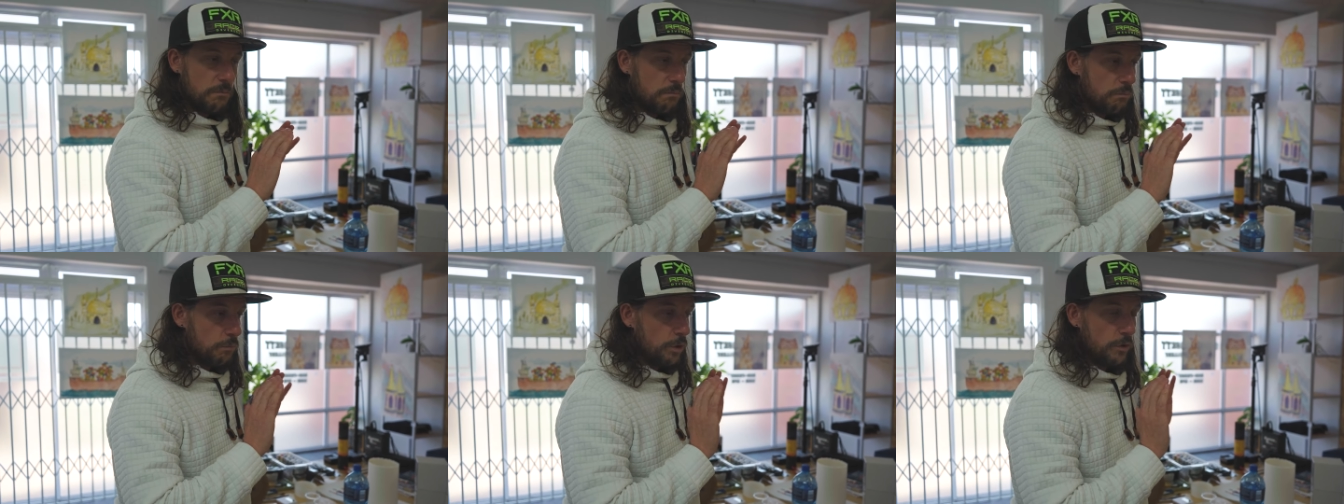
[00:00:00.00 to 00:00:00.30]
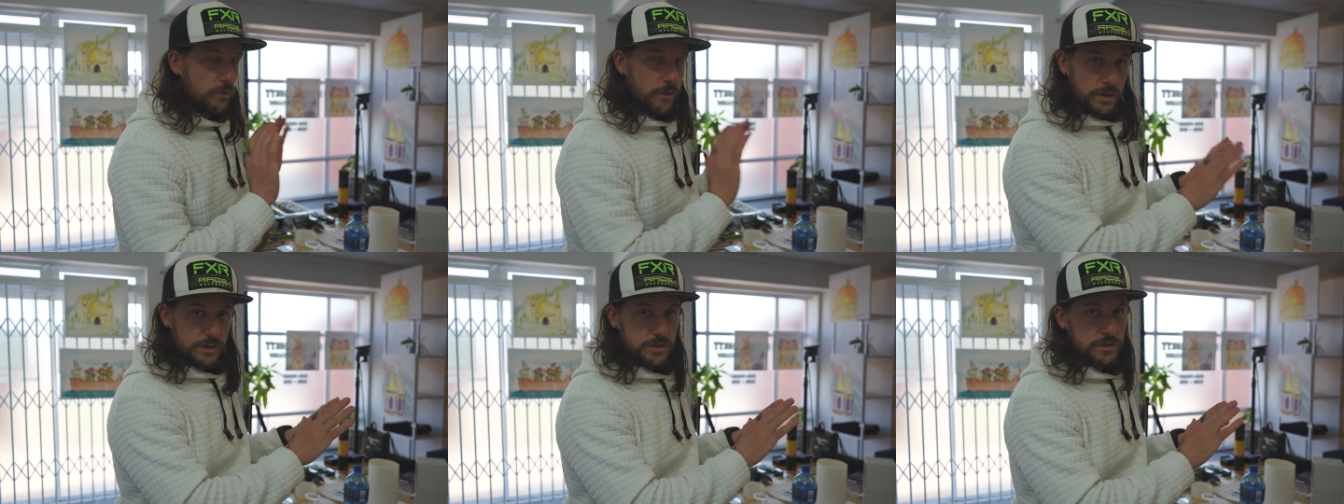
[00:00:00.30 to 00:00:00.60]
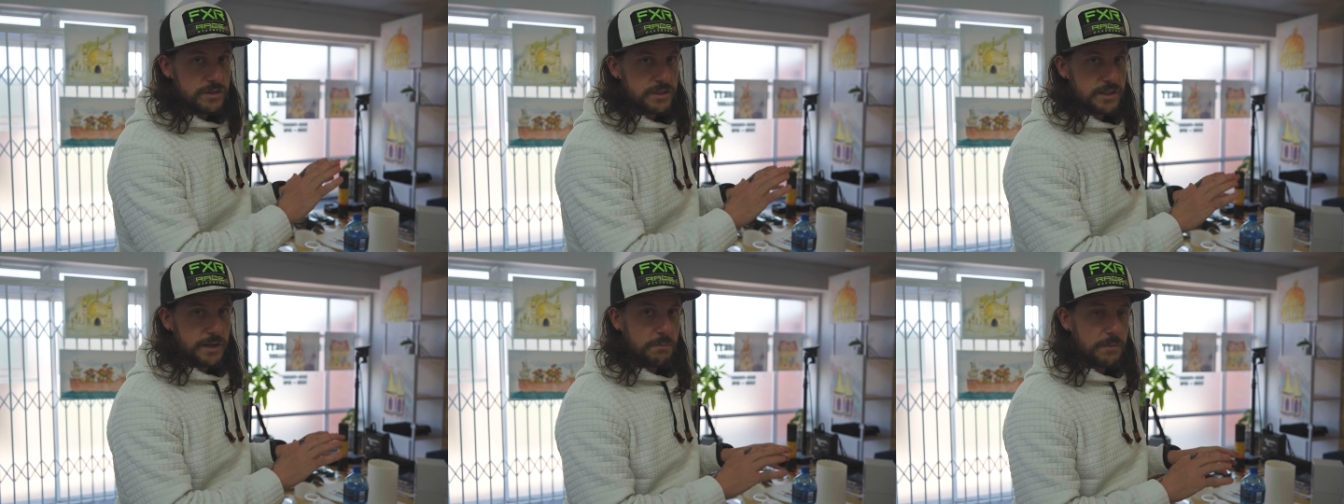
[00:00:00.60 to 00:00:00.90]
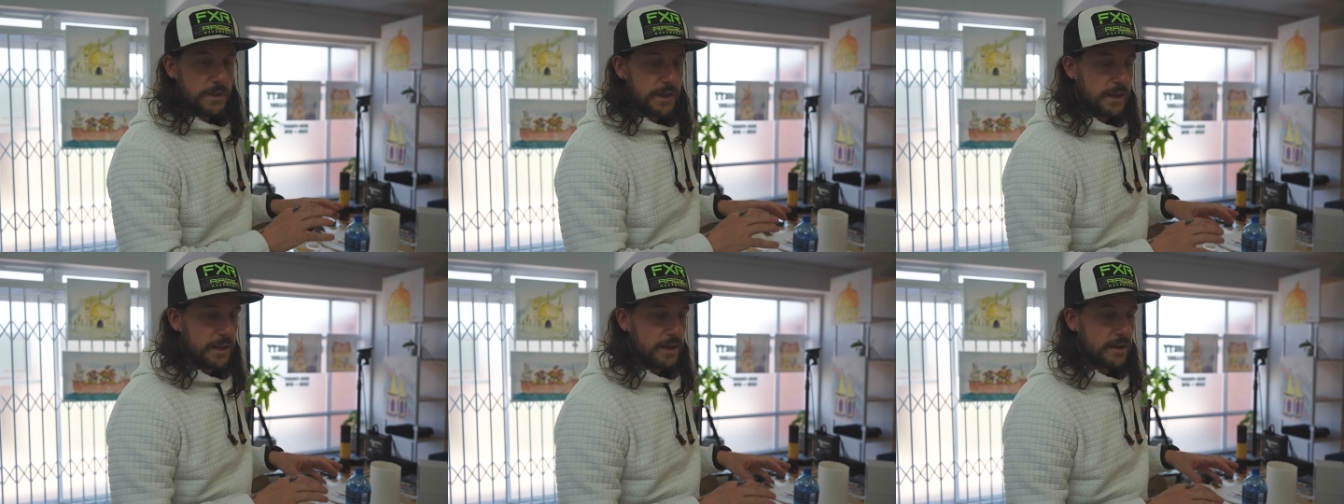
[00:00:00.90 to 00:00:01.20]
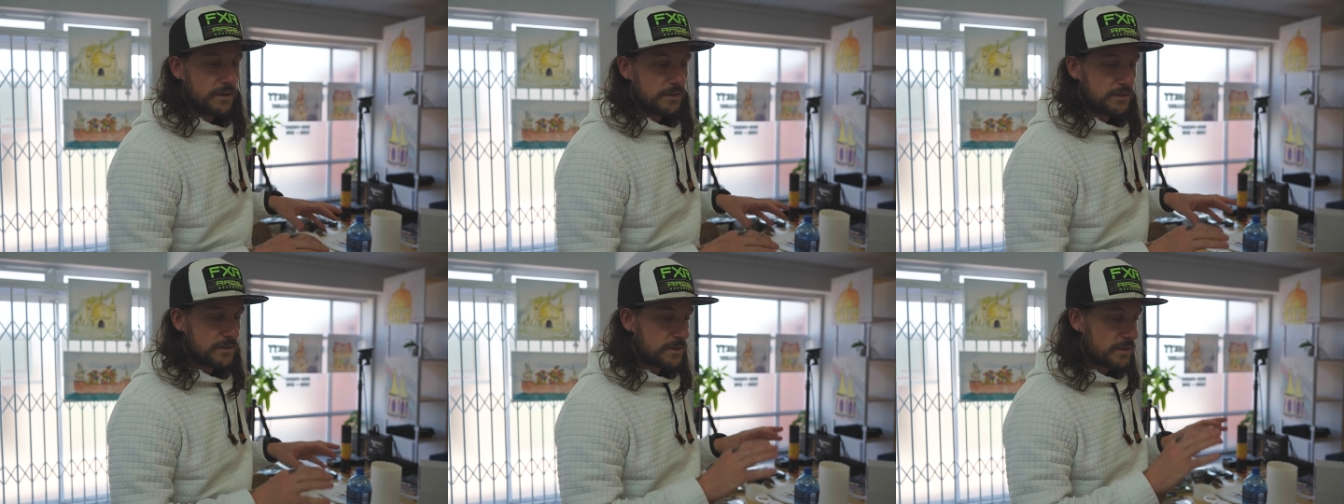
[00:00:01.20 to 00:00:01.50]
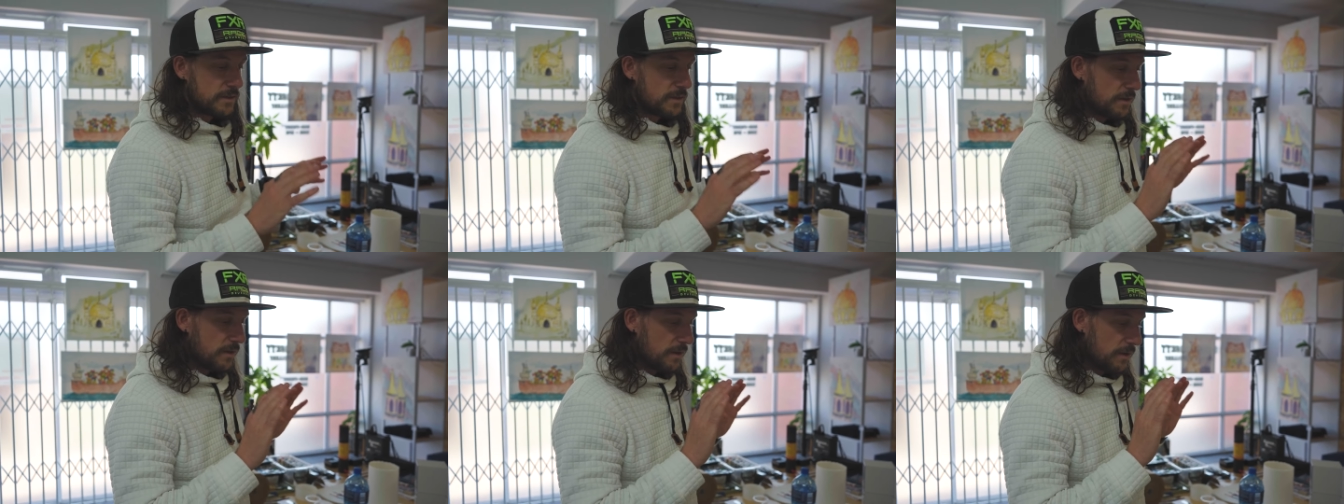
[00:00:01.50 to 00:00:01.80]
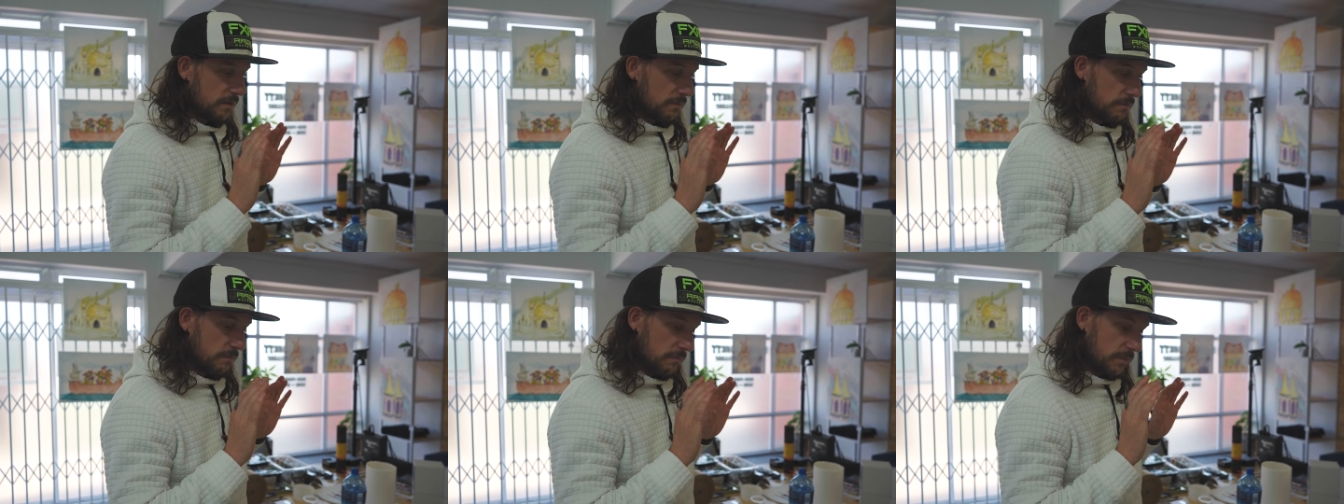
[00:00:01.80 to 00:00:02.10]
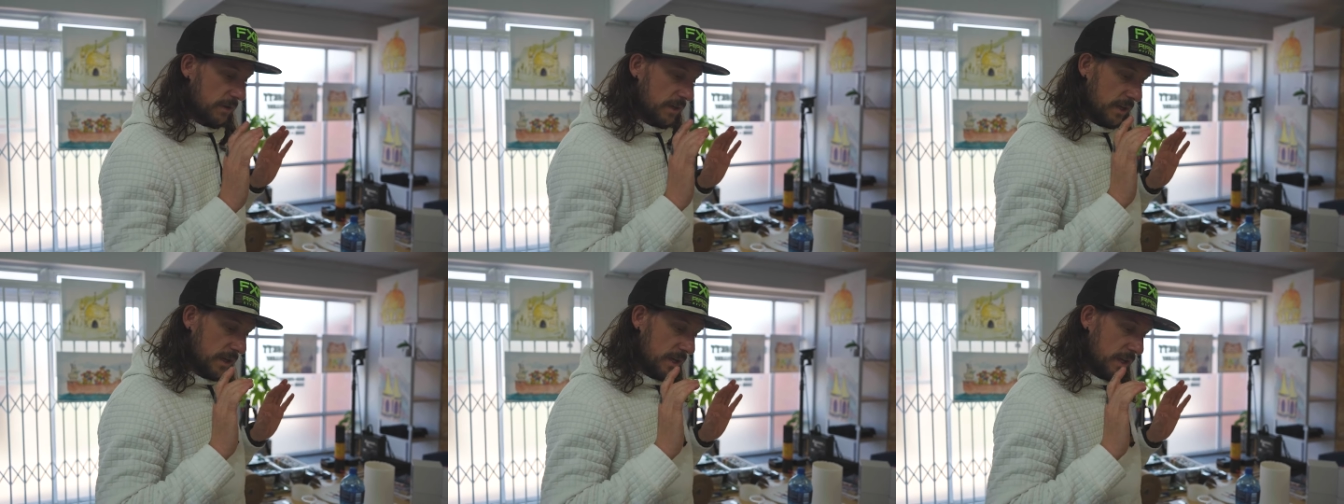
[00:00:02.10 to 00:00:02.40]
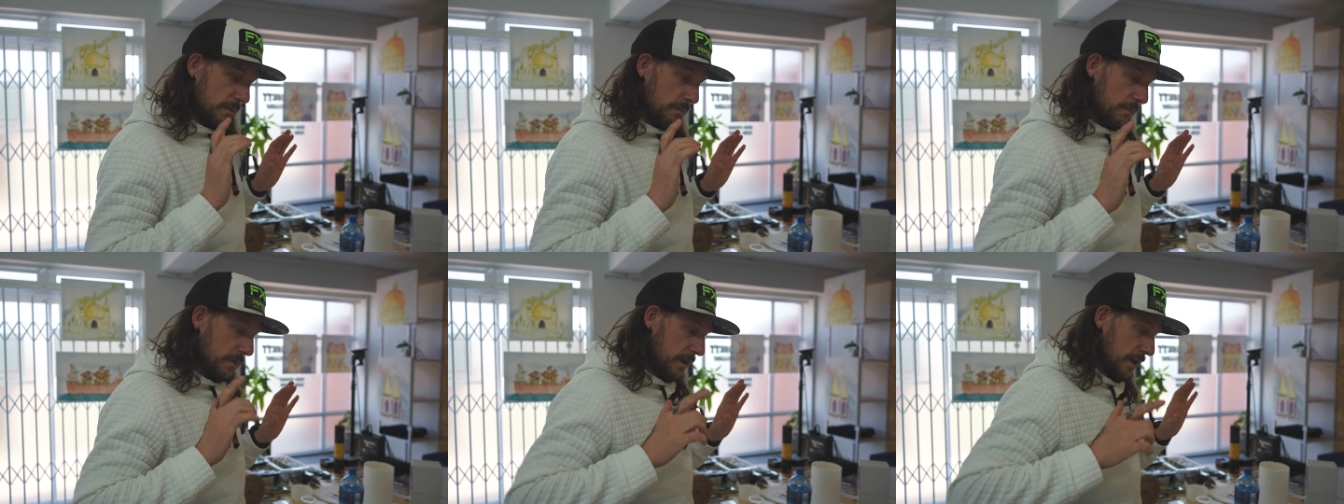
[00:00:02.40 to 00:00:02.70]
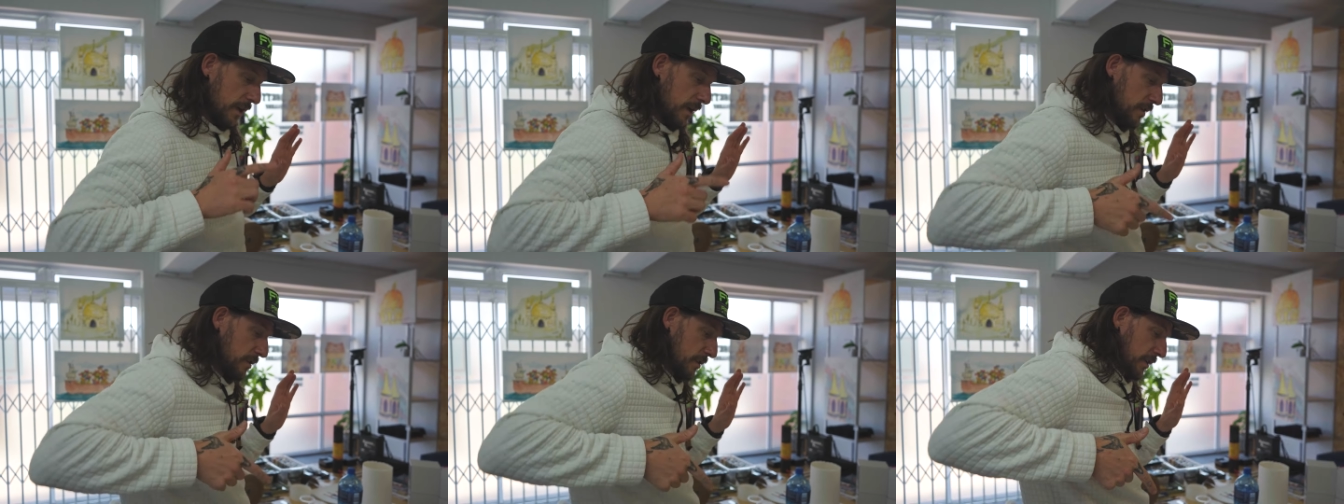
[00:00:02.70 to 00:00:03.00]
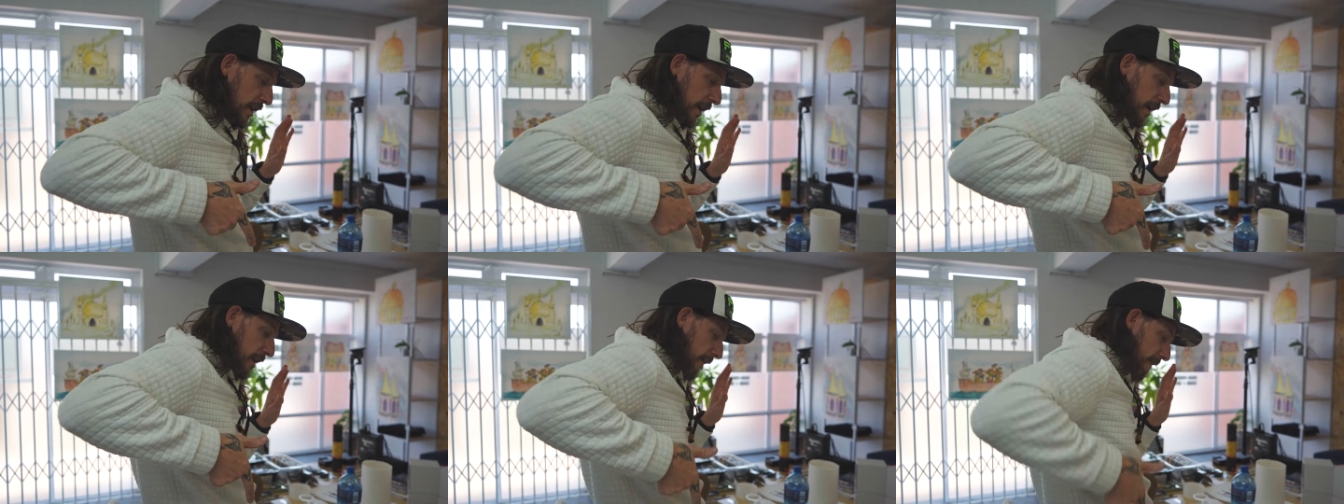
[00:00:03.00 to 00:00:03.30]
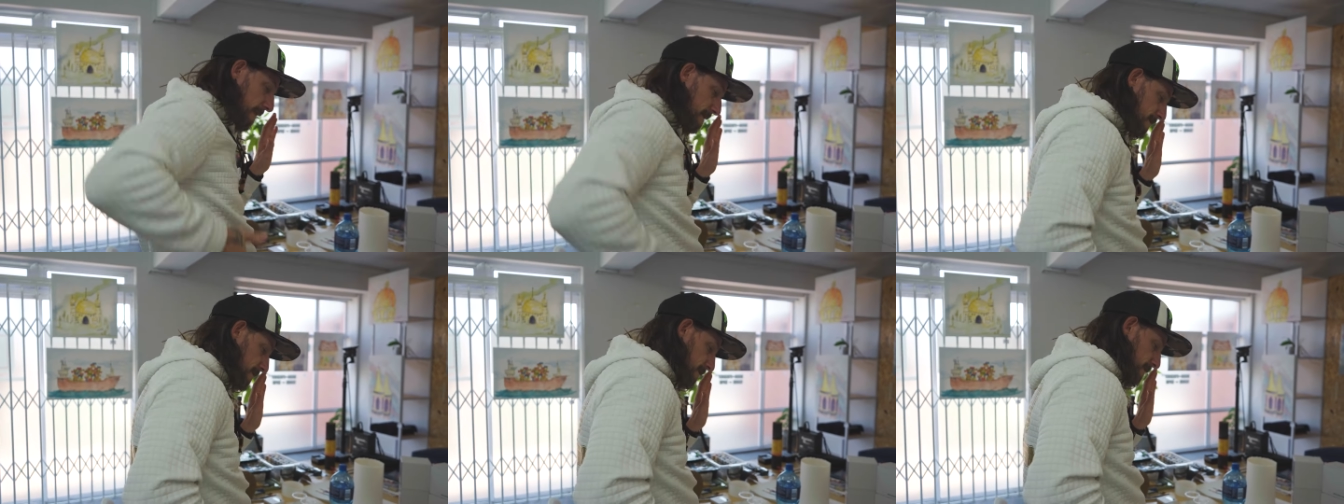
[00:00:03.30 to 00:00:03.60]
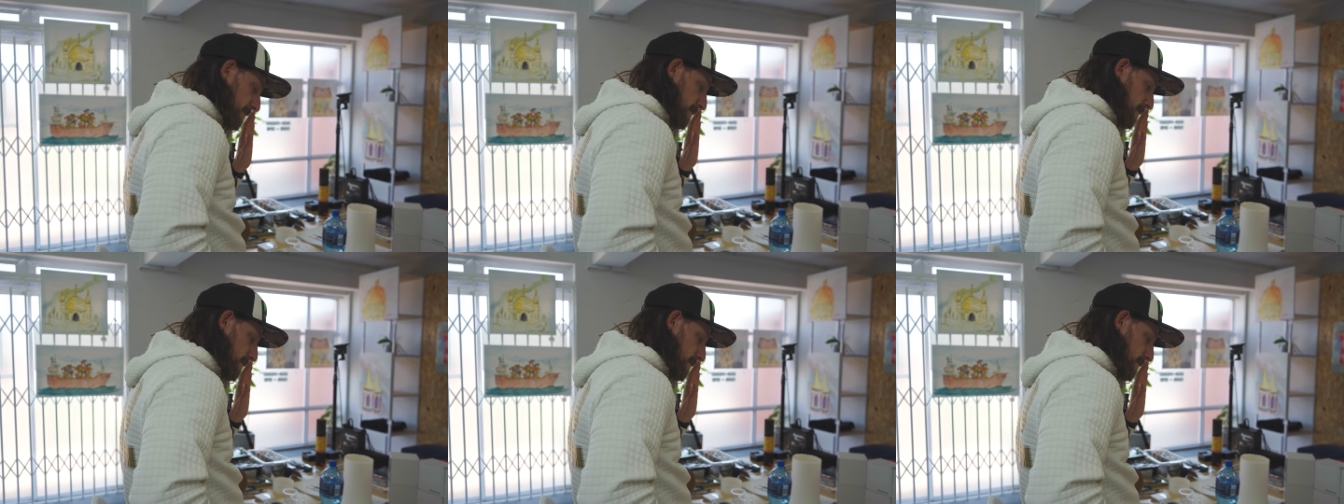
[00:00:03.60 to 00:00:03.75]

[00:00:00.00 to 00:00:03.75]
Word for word: move on to something else, keep the hairdryer